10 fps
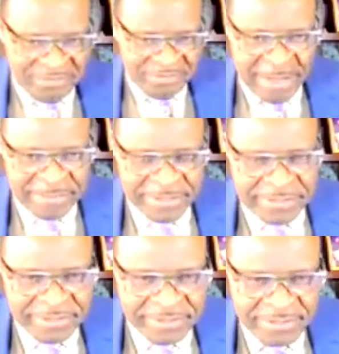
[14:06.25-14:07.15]
Rabbit.
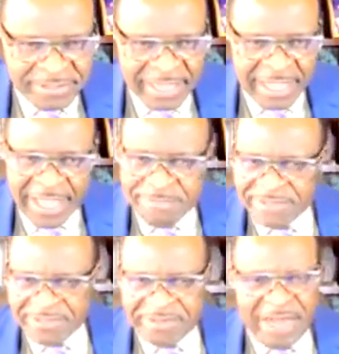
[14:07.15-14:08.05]
Say, hey,
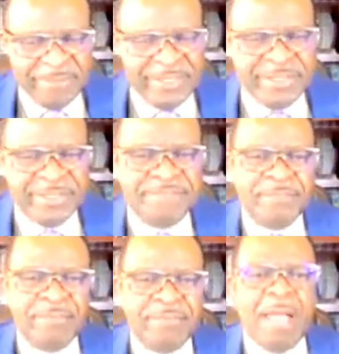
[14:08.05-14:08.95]
Mr. Rabbit,
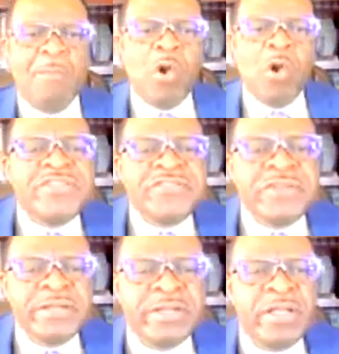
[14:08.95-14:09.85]
I'm
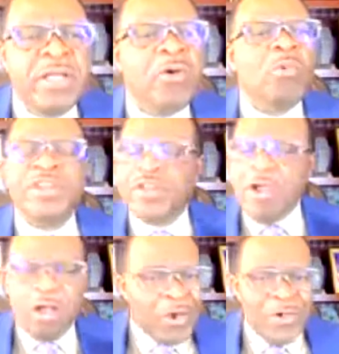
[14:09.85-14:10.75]
wondering, when you
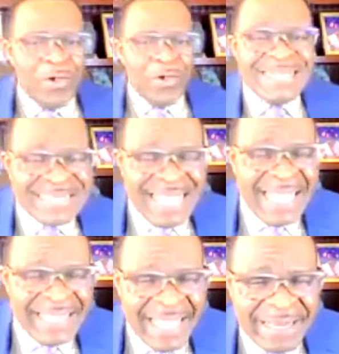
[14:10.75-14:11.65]
all go
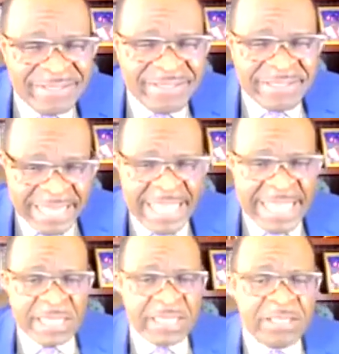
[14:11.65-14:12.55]
inside that
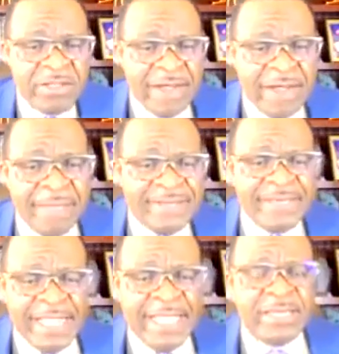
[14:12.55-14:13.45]
den, your rabbit
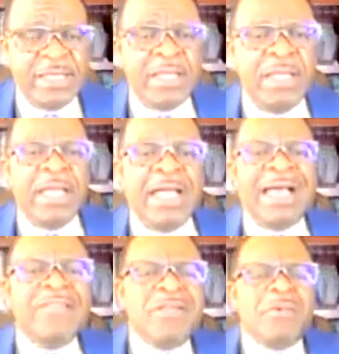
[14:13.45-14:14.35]
den,
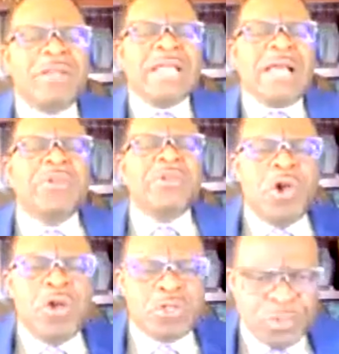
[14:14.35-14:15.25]
what do you
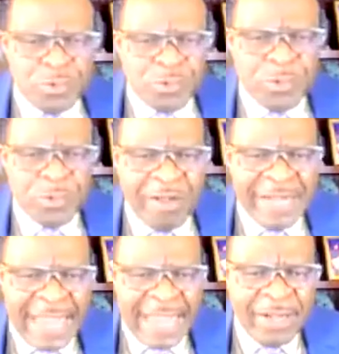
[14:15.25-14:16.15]
all do all
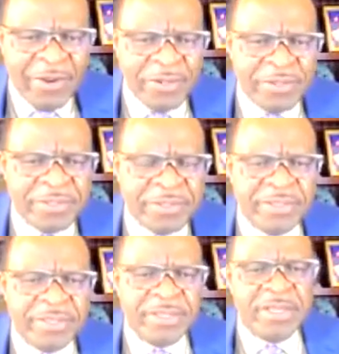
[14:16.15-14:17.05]
night long?
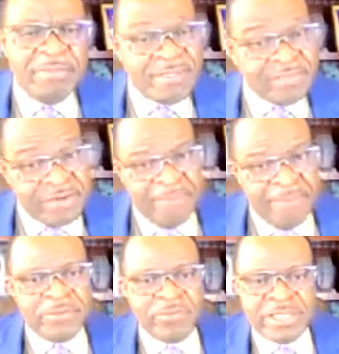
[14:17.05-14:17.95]
This
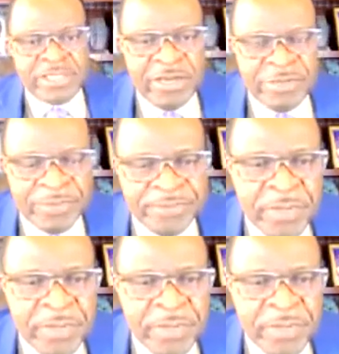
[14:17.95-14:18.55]
rabbit will tell you.